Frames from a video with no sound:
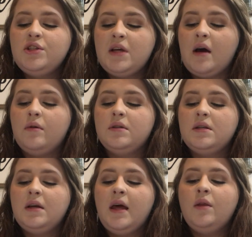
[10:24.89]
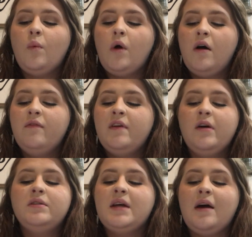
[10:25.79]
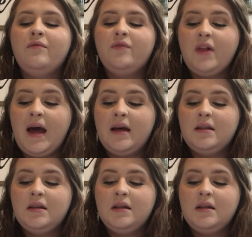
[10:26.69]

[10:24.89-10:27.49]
shout, and the wall fell down flat.